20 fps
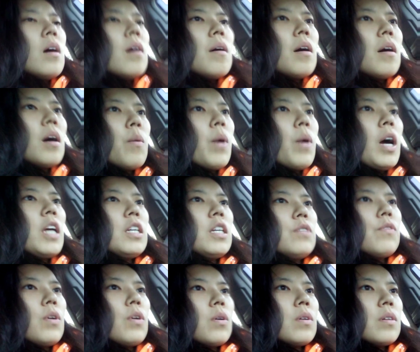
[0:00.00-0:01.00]
Uh, why he
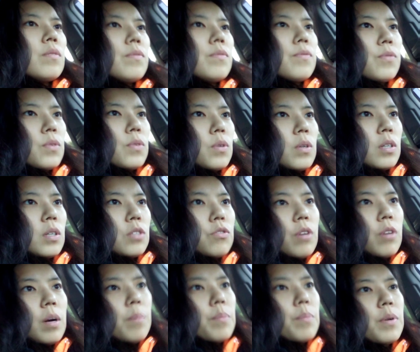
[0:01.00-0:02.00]
voted for
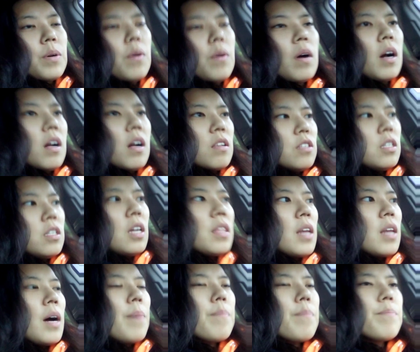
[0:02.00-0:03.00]
Trump. I
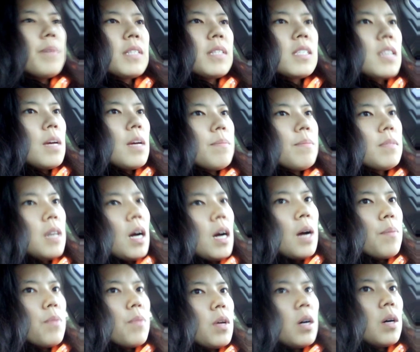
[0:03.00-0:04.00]
understand that. But at the same
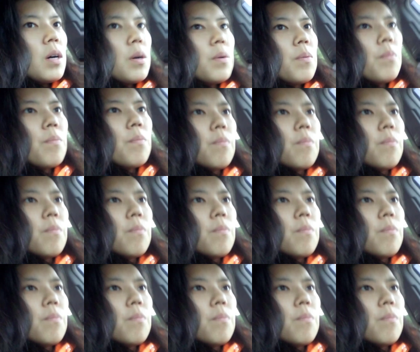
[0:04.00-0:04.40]
time, though,